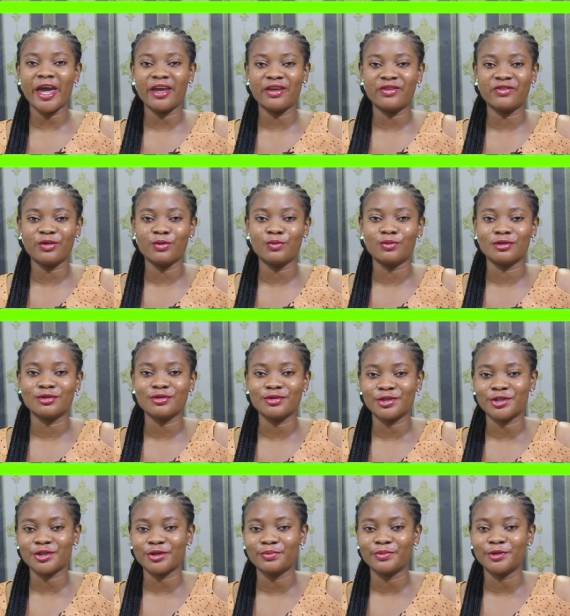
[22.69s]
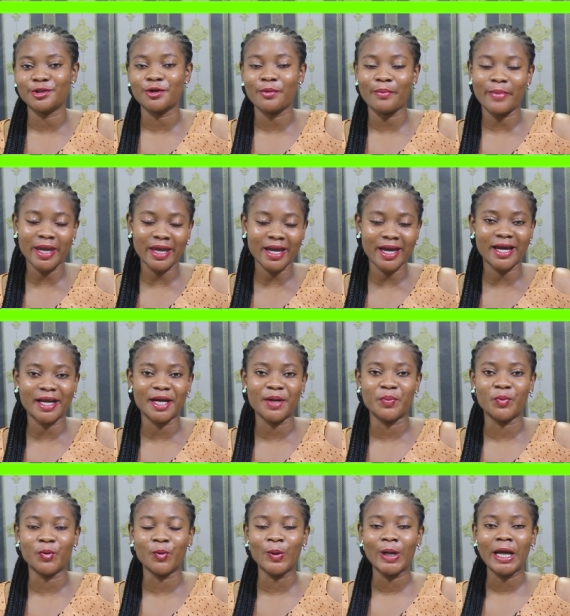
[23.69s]
H B O social media. My Ghana
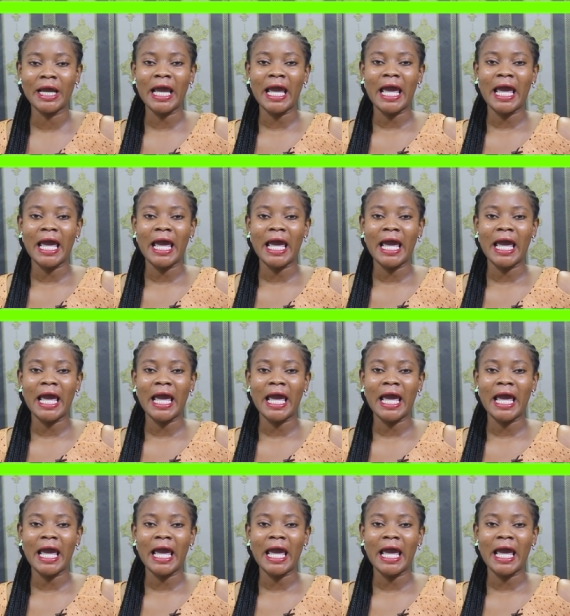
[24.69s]
mo.